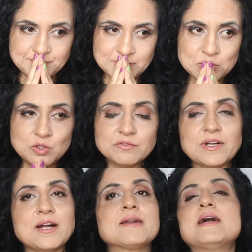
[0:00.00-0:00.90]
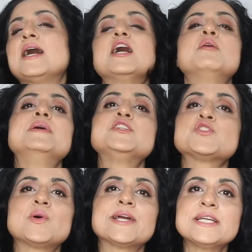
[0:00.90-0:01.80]
so far I am
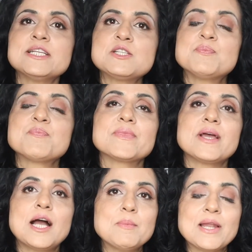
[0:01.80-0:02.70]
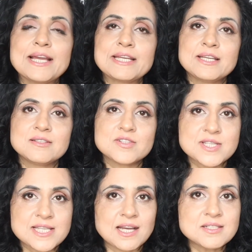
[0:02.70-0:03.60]
enjoying it. I'm liking the
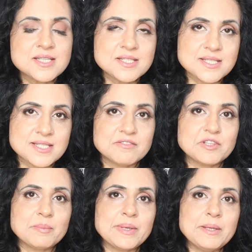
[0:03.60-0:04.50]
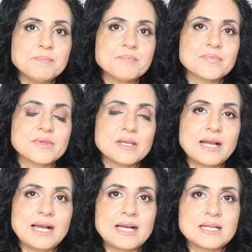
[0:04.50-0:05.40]
results it is giving me,
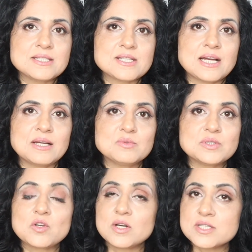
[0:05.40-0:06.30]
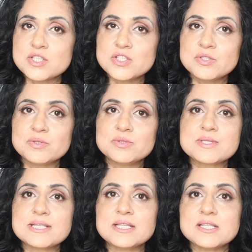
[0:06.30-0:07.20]
and I will continue
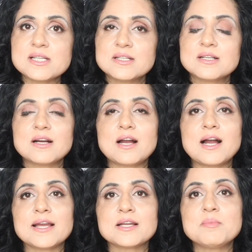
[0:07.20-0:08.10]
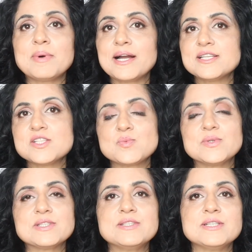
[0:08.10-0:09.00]
using it. I combine it
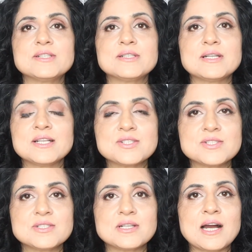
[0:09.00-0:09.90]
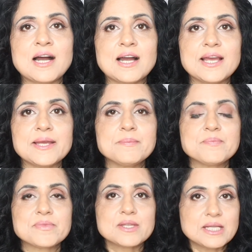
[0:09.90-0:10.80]
with their under eye
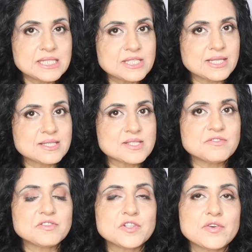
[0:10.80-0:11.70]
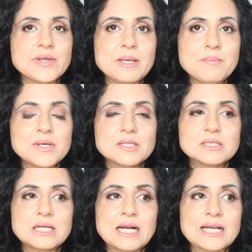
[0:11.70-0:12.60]
intensive cream.
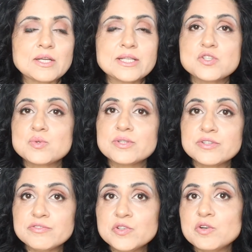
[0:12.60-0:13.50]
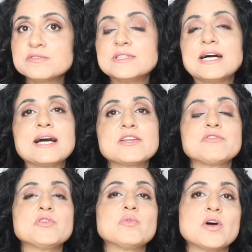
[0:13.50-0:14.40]
I can do the review of that.
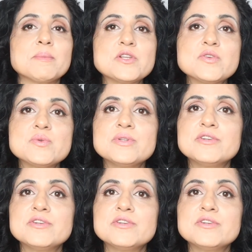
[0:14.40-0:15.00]
If you want me to do the